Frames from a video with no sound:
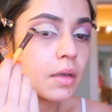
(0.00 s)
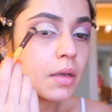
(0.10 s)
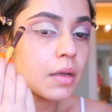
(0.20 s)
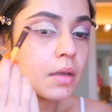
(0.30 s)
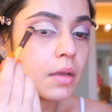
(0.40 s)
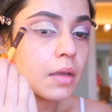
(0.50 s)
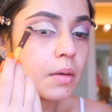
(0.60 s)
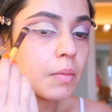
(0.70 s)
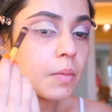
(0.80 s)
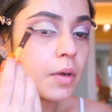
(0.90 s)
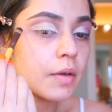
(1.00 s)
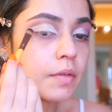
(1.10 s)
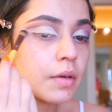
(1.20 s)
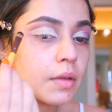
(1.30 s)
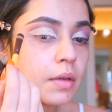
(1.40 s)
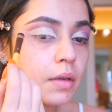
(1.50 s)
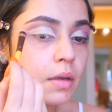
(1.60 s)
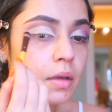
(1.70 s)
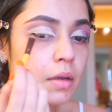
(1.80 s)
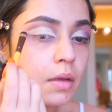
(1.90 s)
And then whatever
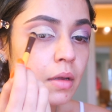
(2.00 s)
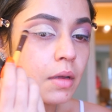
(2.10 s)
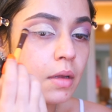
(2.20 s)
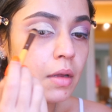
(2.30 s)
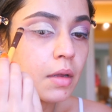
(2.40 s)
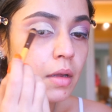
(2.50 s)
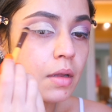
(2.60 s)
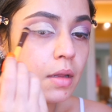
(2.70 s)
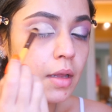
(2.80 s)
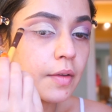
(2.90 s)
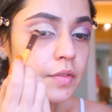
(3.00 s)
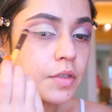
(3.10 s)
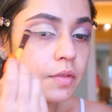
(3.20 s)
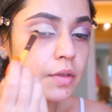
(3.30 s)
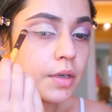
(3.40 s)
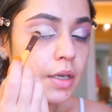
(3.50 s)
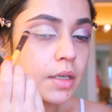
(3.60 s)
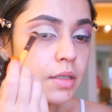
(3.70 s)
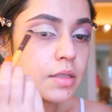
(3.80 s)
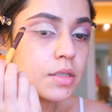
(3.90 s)
the leftover
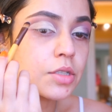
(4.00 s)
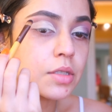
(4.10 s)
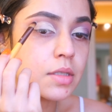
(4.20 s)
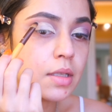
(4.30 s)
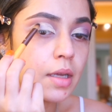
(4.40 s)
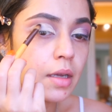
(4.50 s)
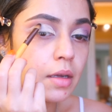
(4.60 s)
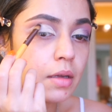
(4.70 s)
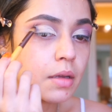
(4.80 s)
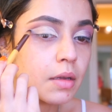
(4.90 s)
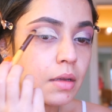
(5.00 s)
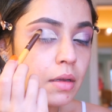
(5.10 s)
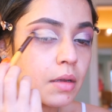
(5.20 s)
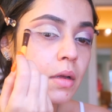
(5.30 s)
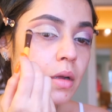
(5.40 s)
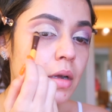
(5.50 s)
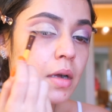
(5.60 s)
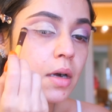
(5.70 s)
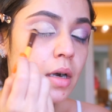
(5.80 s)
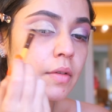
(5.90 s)
is, just like
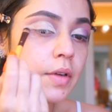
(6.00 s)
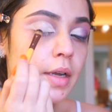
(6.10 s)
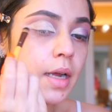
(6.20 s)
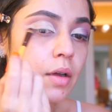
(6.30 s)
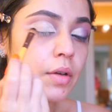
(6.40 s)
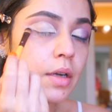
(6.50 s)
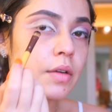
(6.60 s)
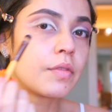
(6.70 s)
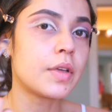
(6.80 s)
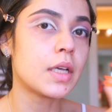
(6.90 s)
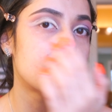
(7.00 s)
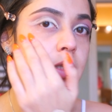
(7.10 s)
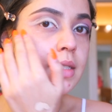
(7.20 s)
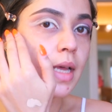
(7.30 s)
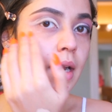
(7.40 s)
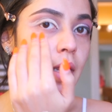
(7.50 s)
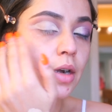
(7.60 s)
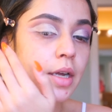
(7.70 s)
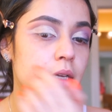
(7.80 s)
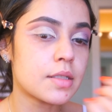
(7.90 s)
carve it out in a V, because that
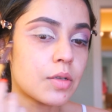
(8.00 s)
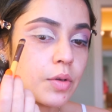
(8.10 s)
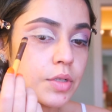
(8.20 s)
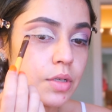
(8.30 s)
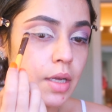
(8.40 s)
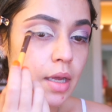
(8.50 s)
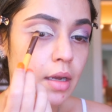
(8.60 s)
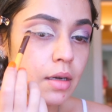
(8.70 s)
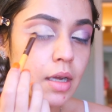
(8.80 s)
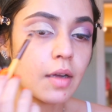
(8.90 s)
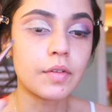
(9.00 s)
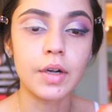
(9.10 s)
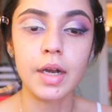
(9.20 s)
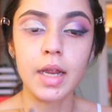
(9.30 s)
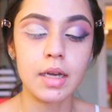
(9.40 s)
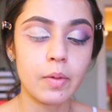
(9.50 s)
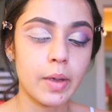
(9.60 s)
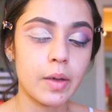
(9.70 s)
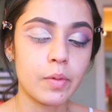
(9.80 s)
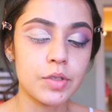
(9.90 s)
area is going to get covered
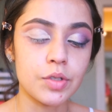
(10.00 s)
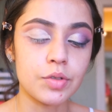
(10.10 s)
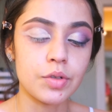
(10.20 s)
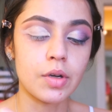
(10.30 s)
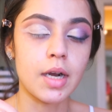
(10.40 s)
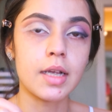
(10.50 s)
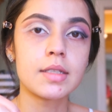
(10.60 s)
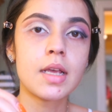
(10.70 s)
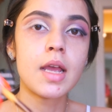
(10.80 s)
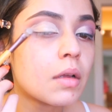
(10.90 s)
anyway once you do your eyes.